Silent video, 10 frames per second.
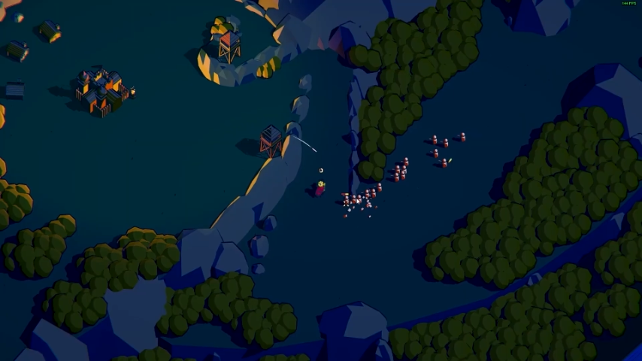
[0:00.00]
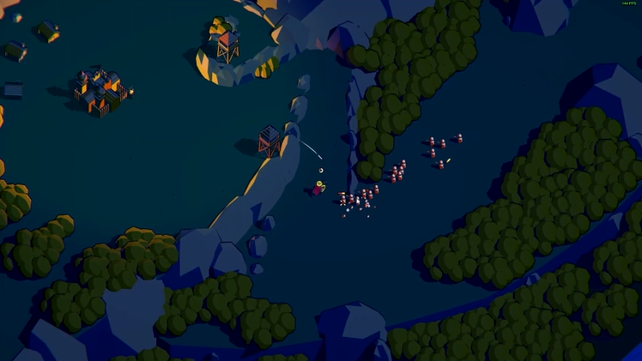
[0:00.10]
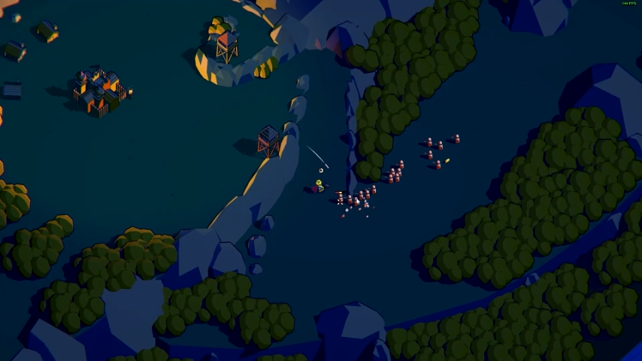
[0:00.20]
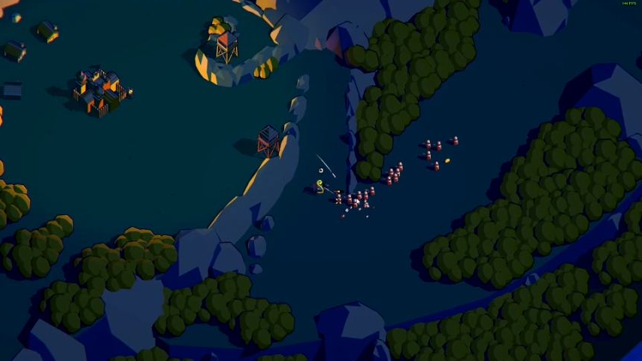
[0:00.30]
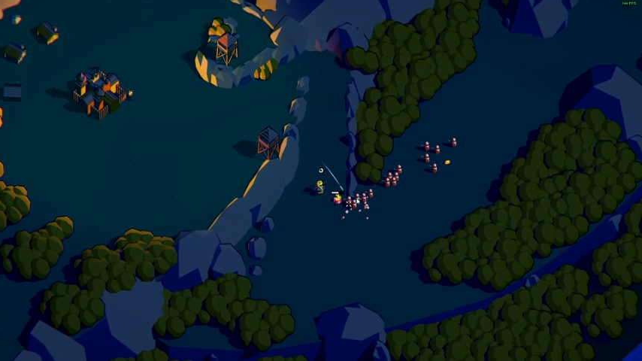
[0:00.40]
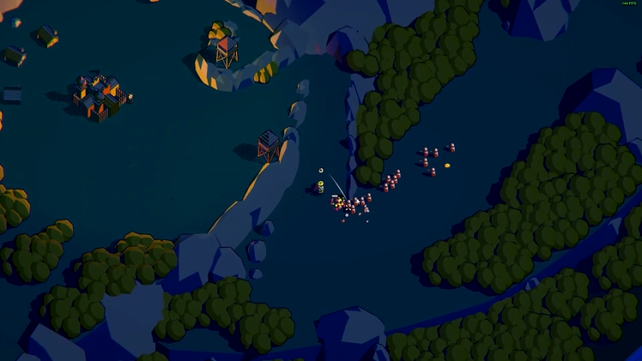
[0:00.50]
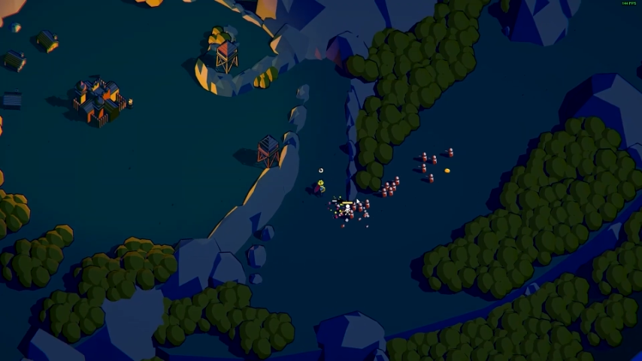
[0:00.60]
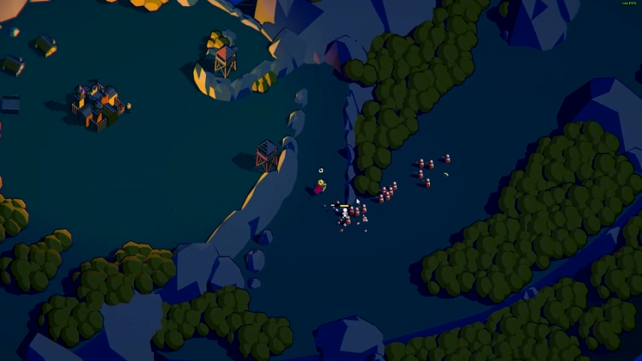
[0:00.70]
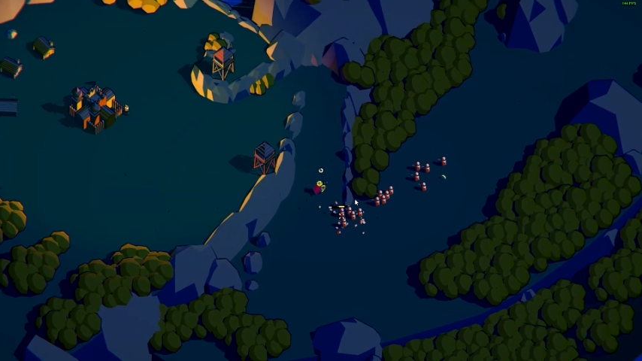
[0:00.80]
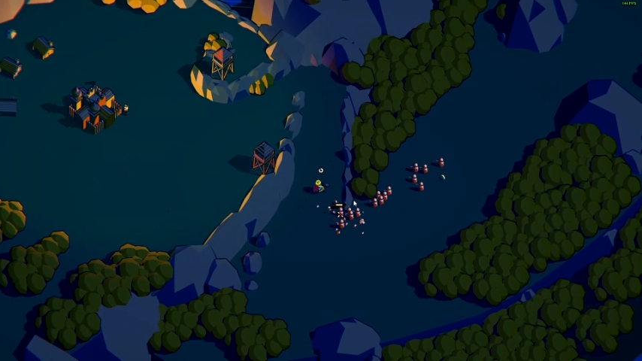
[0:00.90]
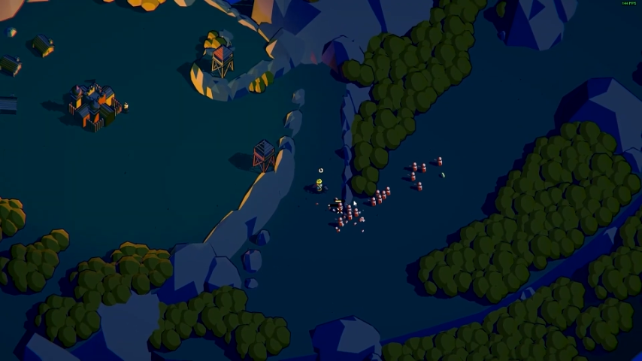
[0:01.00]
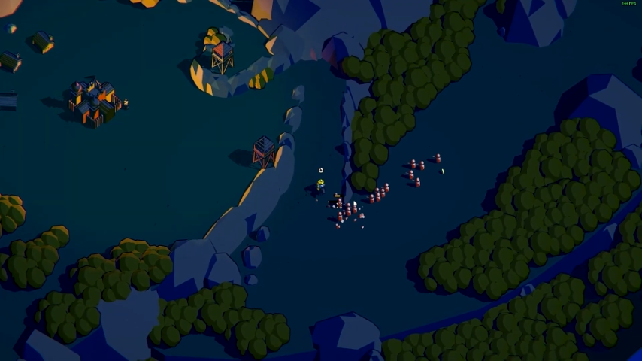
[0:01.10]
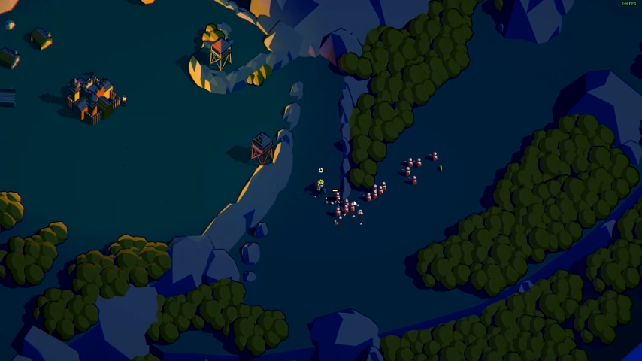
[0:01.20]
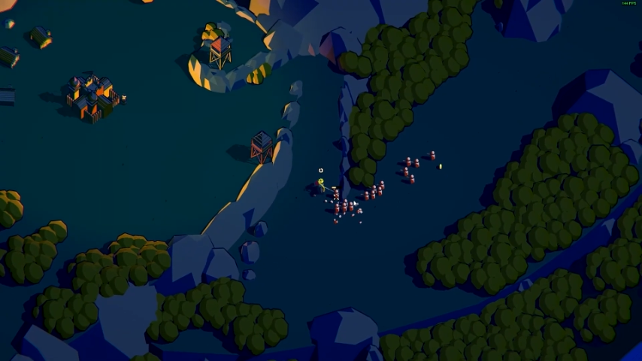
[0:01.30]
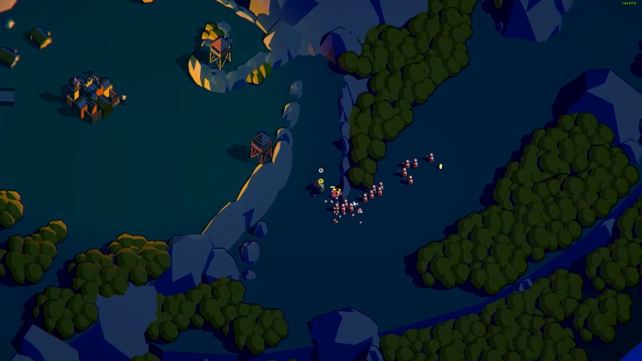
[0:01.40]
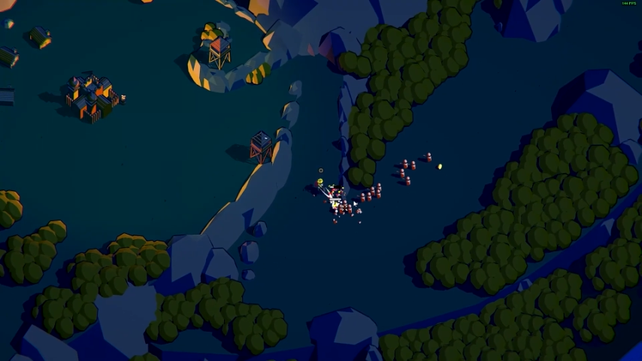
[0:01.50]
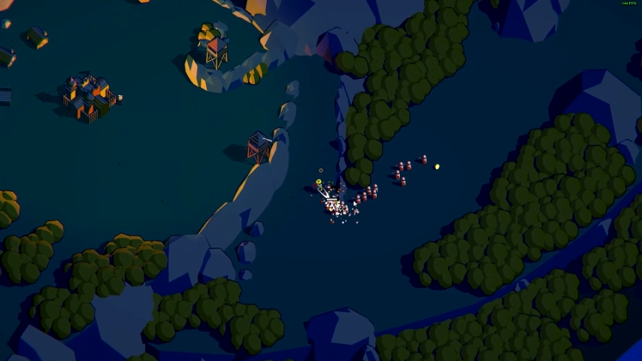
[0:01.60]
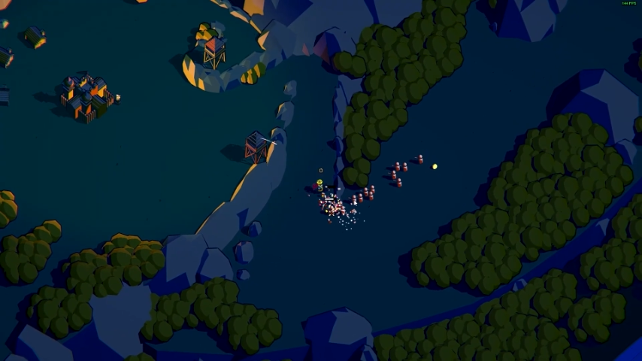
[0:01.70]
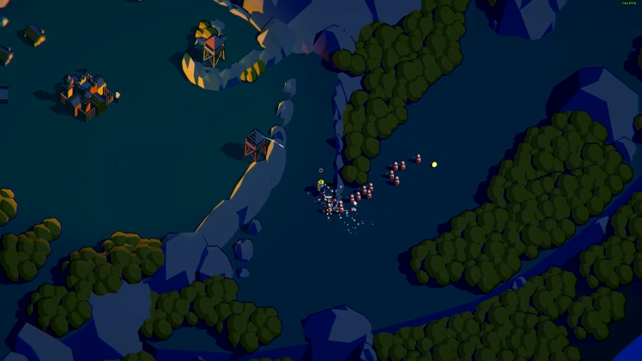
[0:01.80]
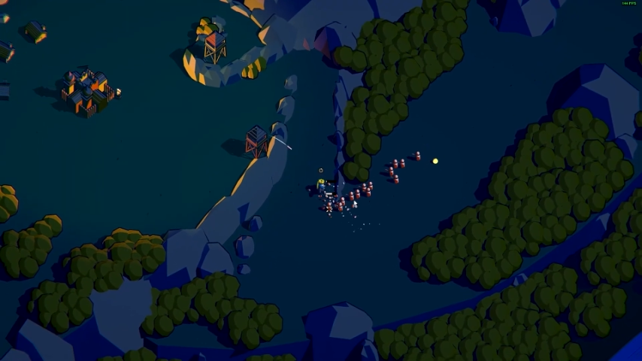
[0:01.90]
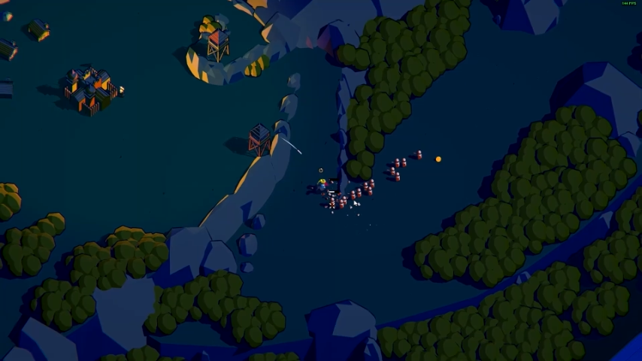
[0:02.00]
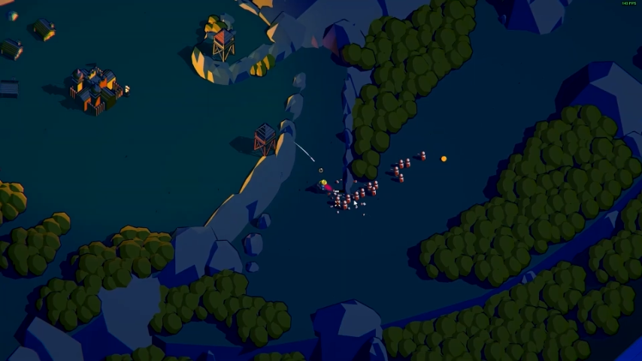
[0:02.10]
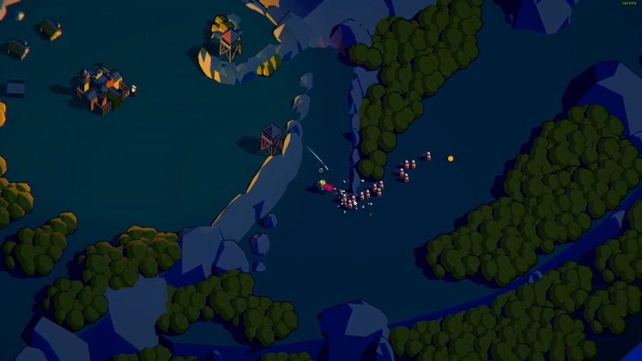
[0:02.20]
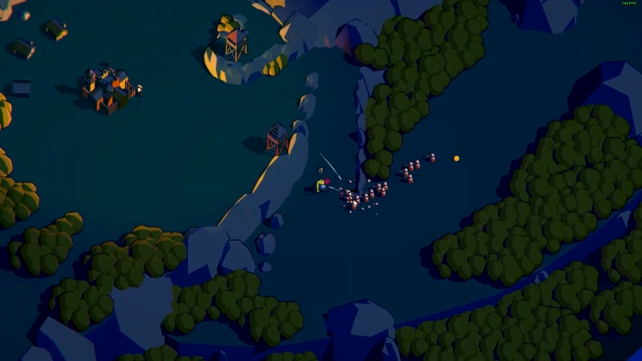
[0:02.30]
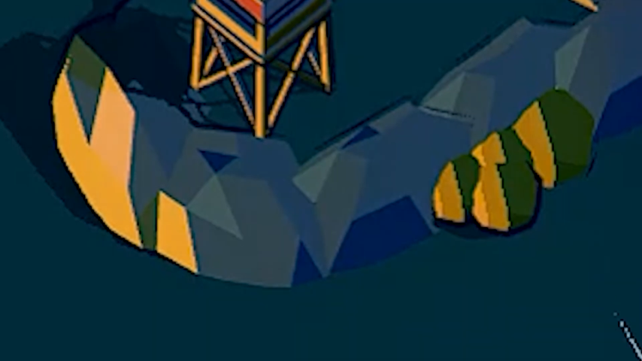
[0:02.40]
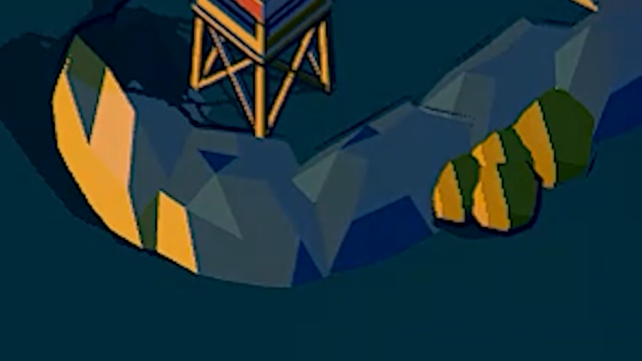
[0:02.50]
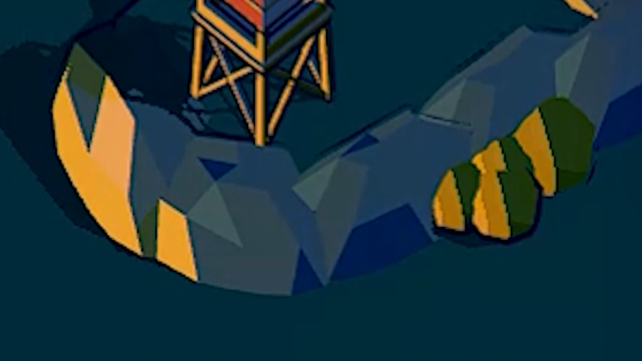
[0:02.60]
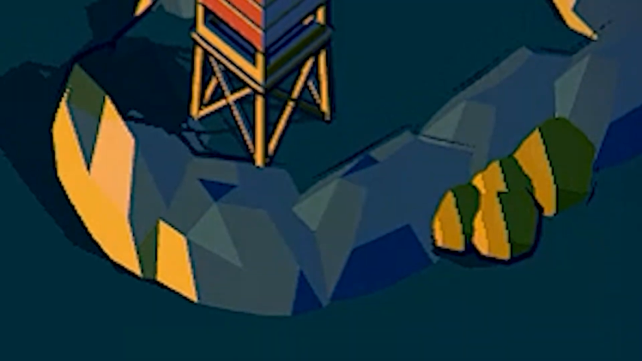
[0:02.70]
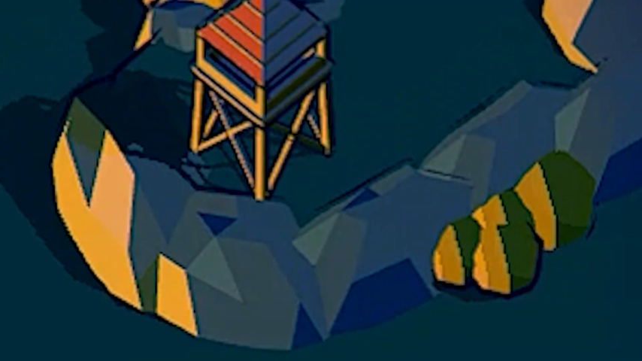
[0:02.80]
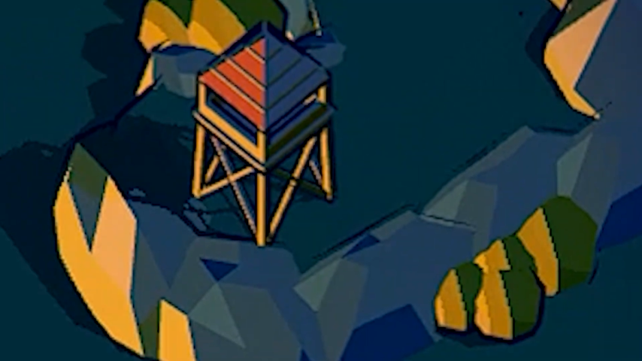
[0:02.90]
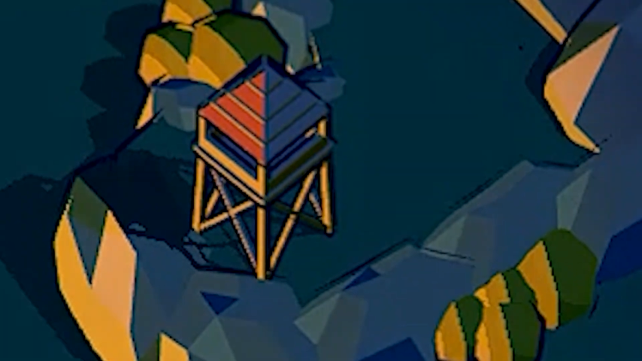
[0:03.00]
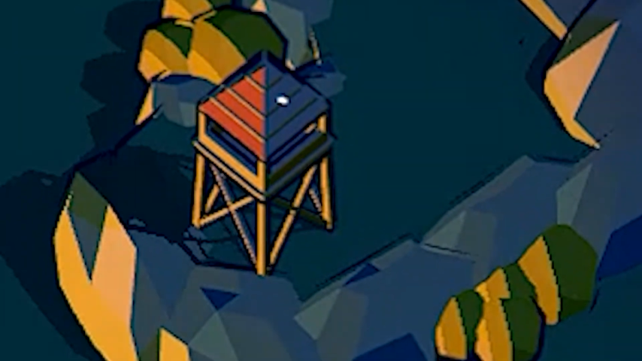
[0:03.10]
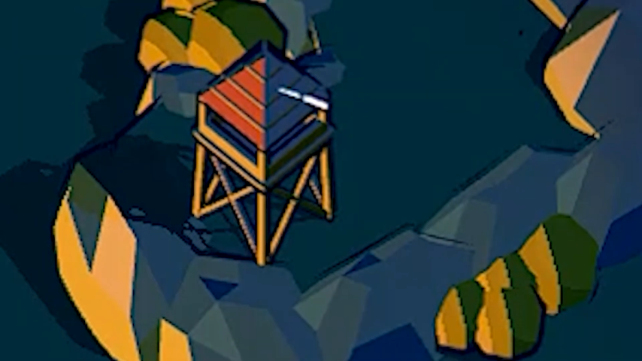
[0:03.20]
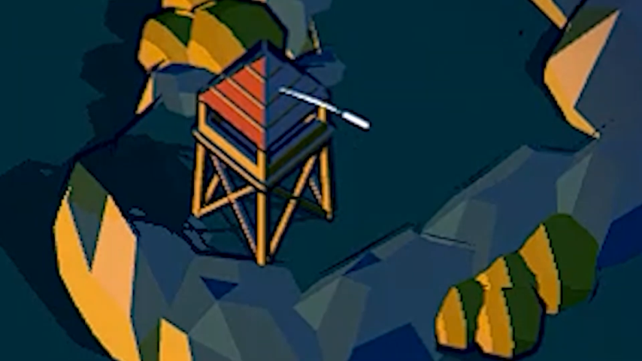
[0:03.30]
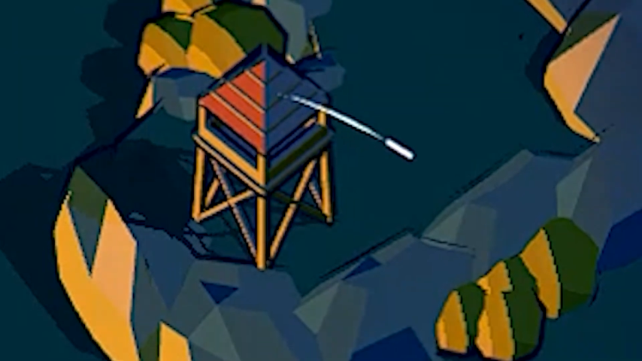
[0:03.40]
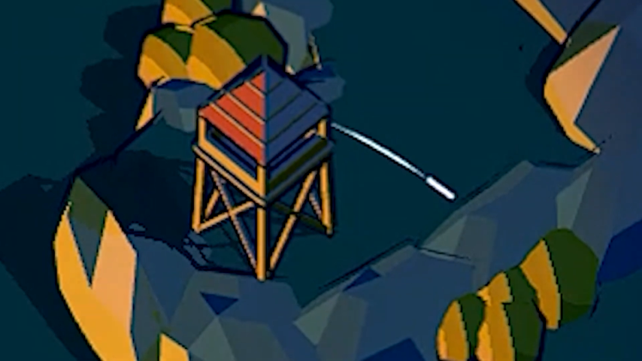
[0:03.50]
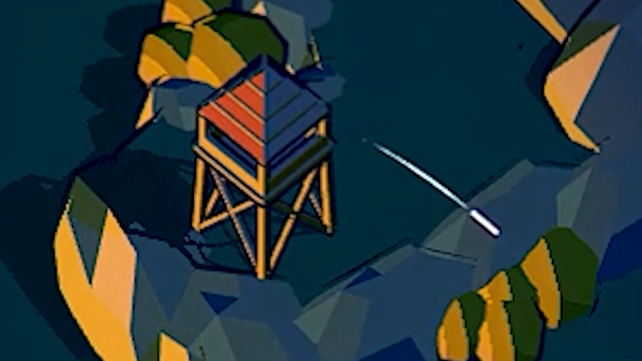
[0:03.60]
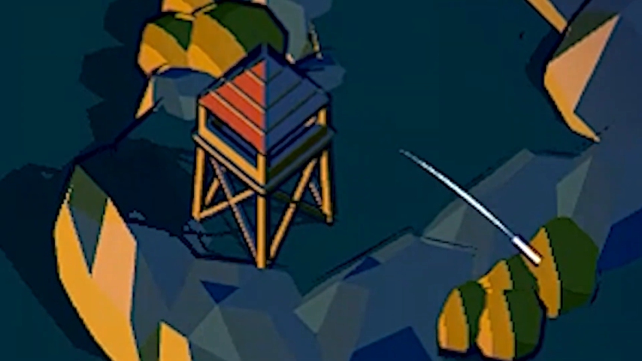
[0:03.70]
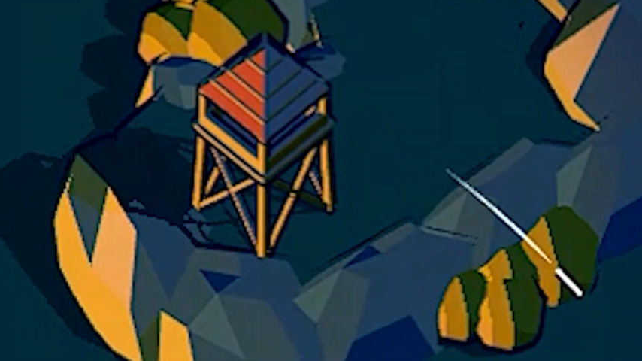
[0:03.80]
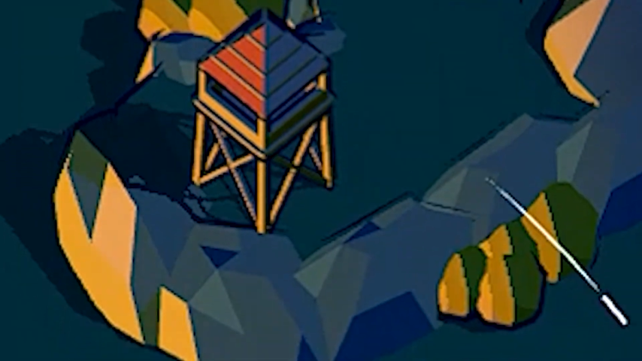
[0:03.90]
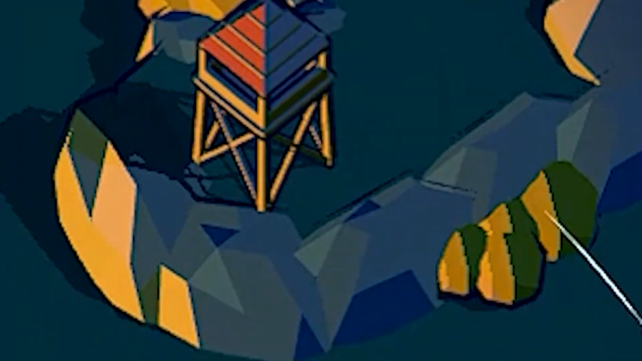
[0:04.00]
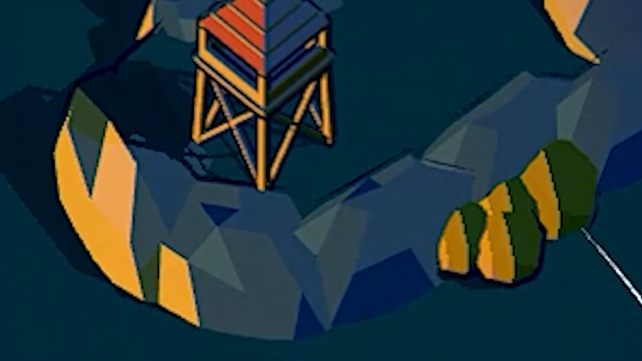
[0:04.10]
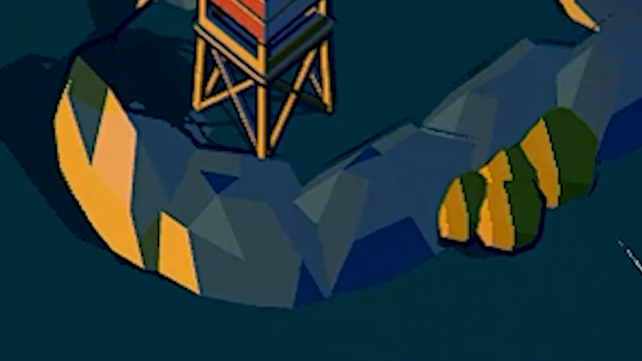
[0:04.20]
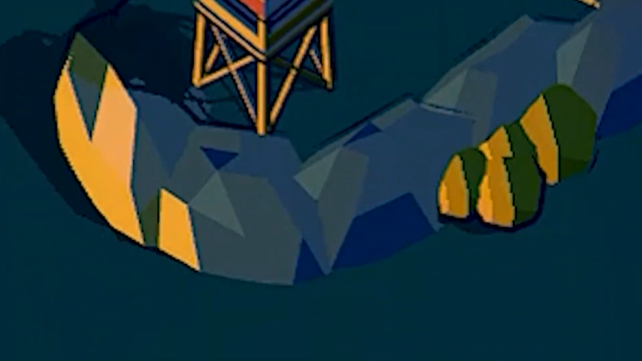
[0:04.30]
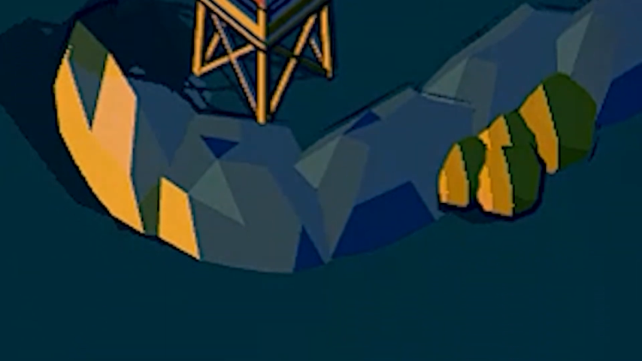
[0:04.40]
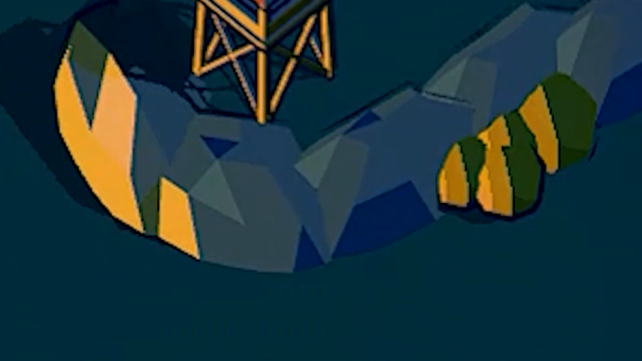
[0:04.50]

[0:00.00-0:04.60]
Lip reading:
(no speaker visible)